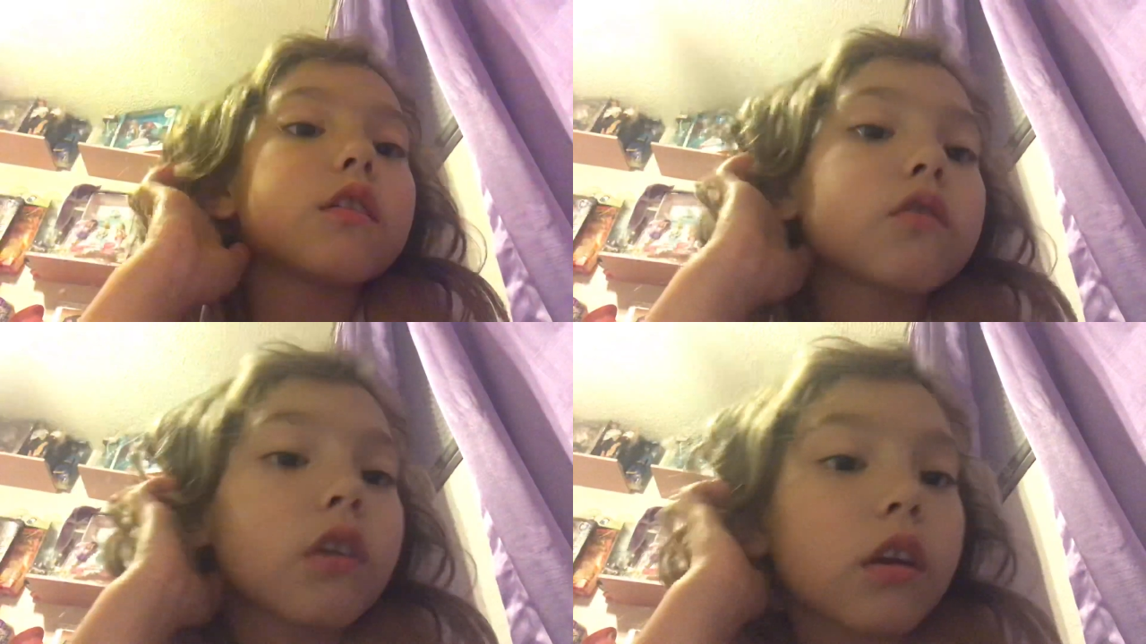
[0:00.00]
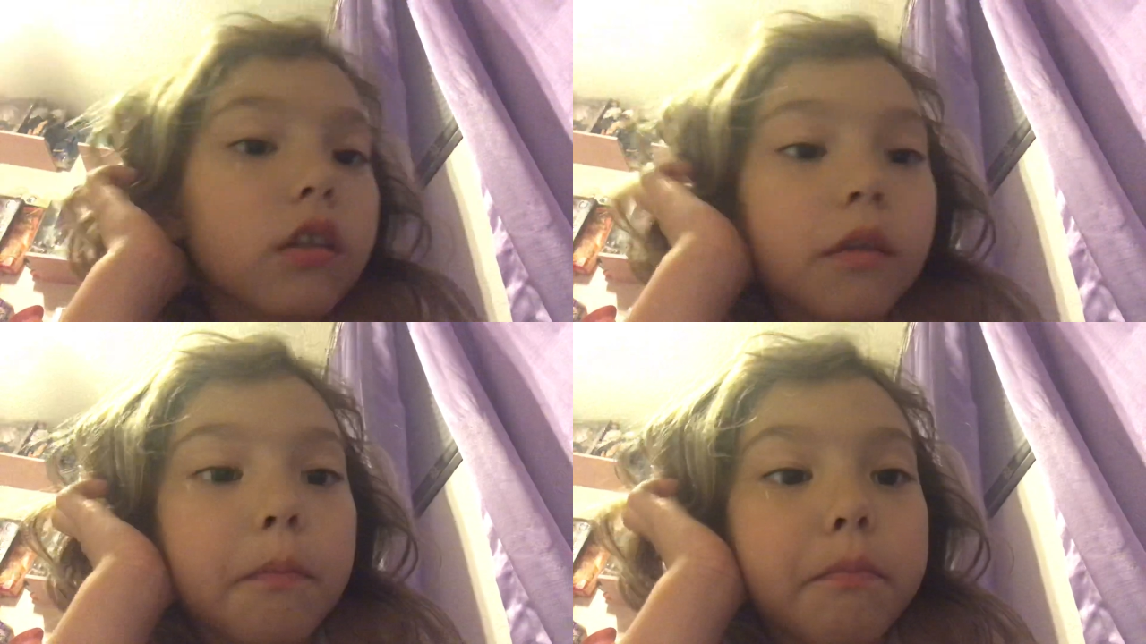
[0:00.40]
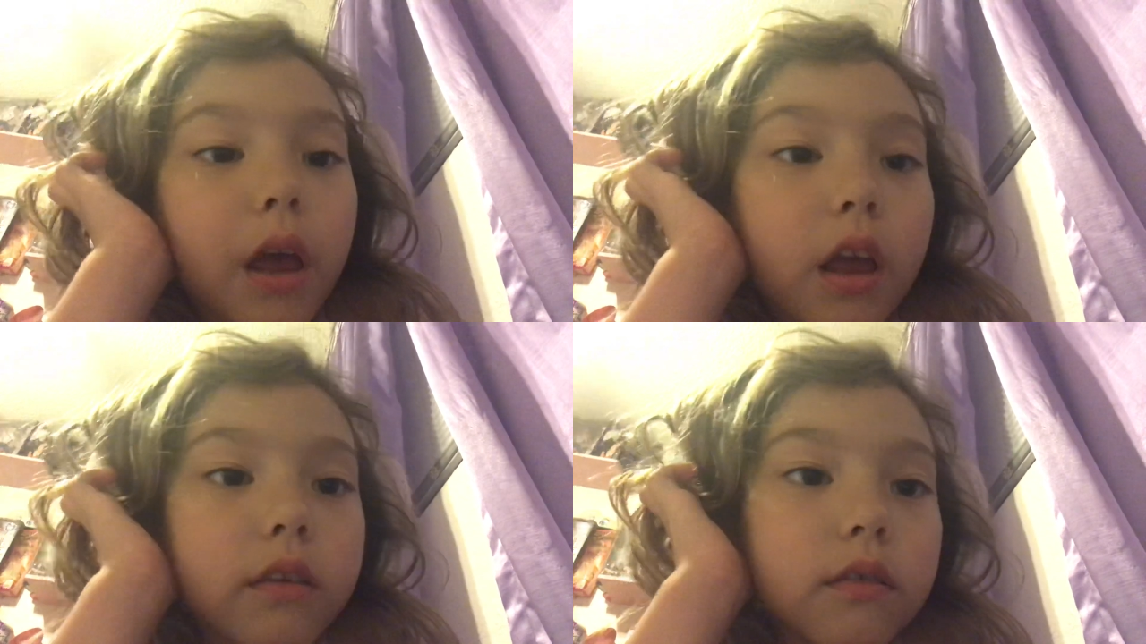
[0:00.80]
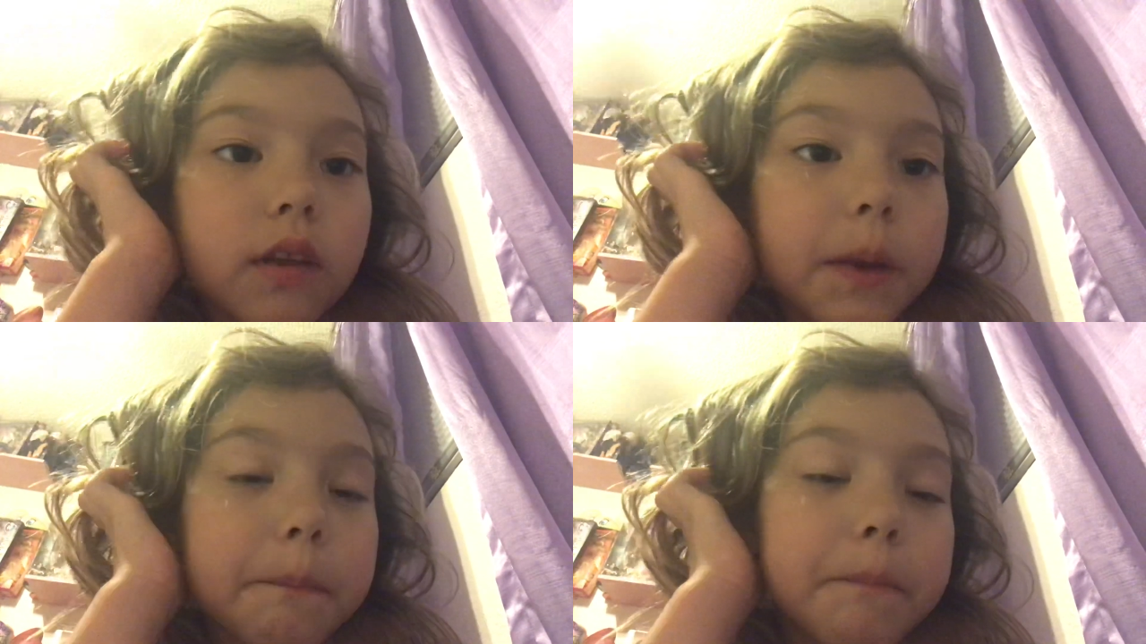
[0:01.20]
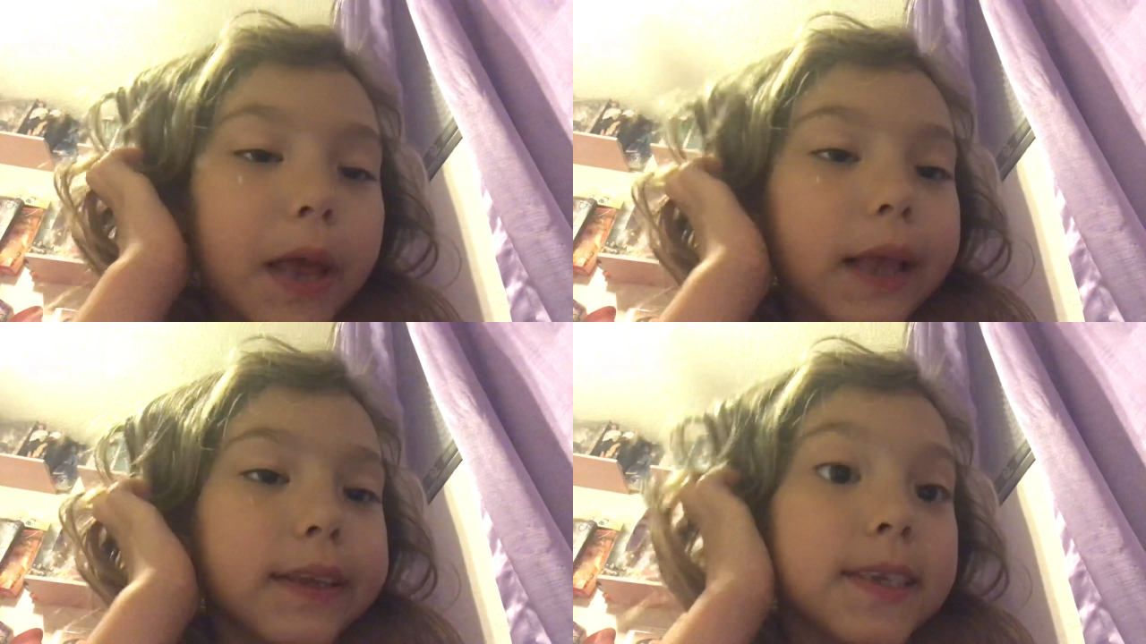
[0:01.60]
It's like the best,
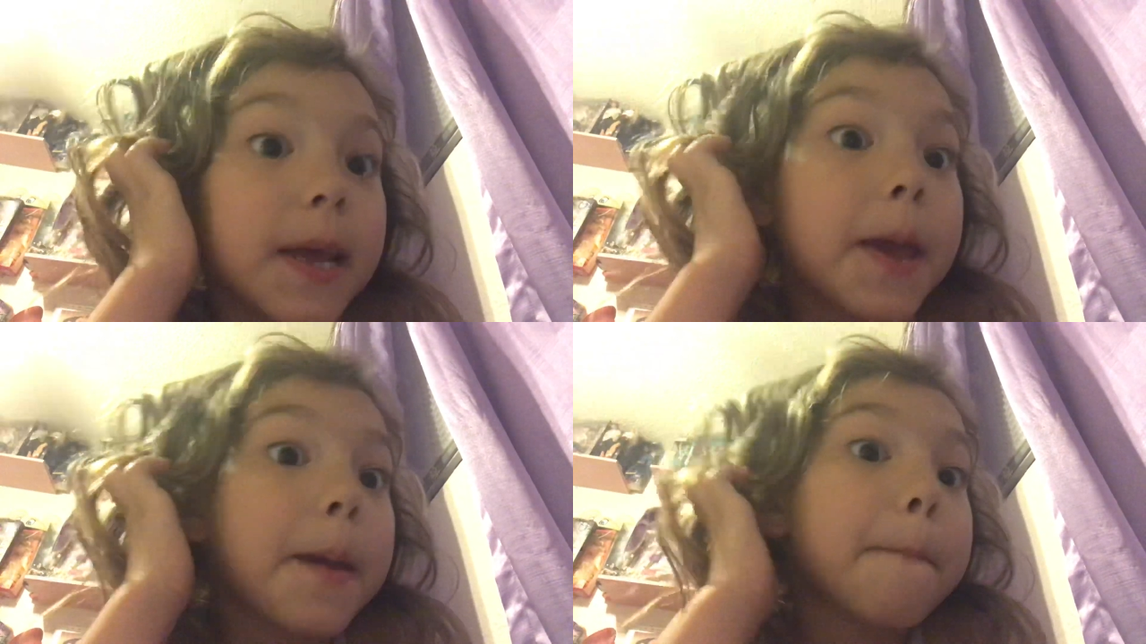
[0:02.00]
best,